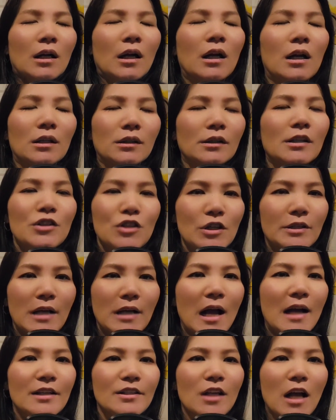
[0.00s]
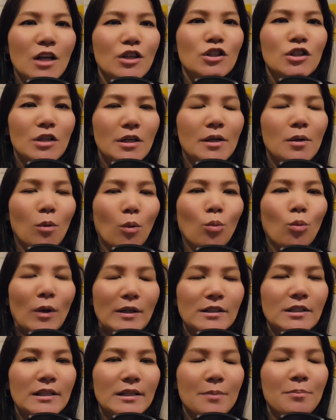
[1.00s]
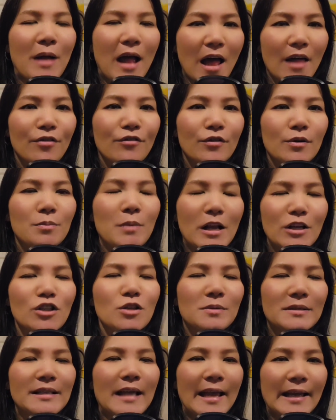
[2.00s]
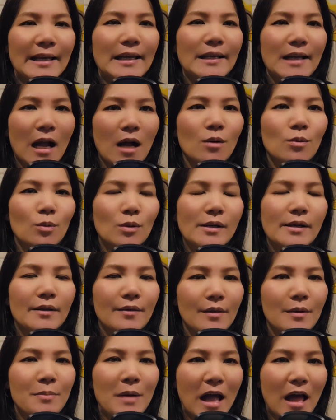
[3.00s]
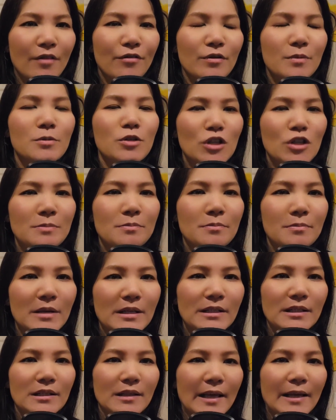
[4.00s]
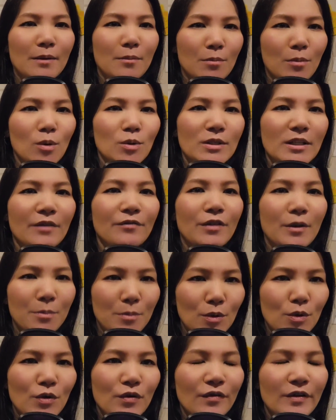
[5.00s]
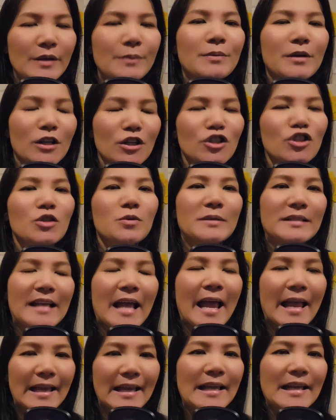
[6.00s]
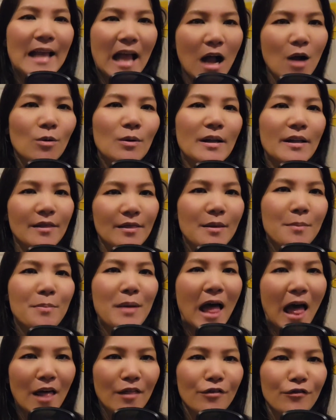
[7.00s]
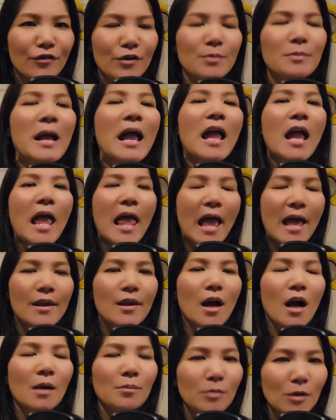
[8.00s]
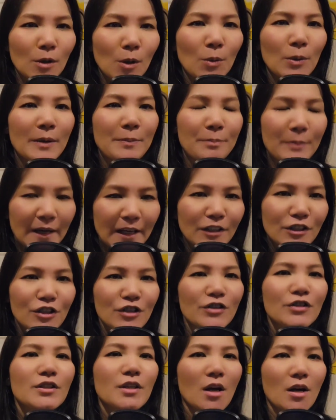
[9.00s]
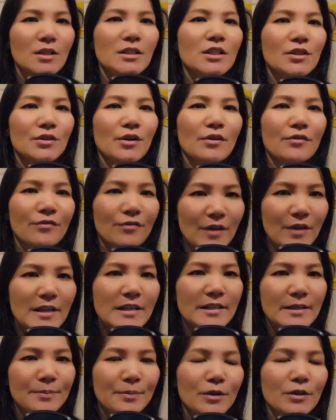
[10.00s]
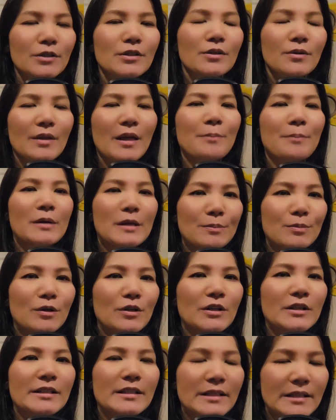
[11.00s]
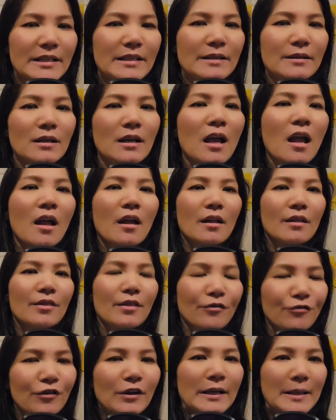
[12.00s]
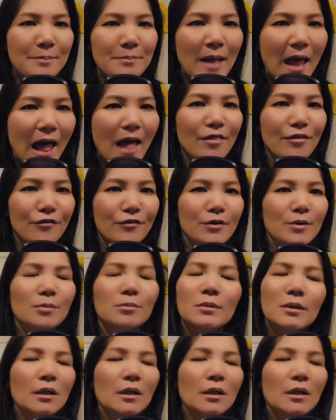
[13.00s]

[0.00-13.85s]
legit, guys, she went to the bathroom and she was hanging out in the bathroom. She missed like most of the movie because she was hanging out in the bathroom and uploading pictures onto her Facebook so that people could see the freaking bathroom.